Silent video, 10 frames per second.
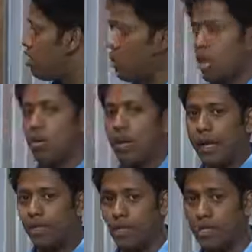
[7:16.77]
other
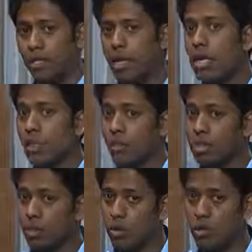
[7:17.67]
underlying reason that we
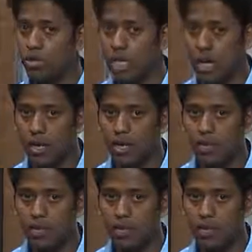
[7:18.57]
don't understand.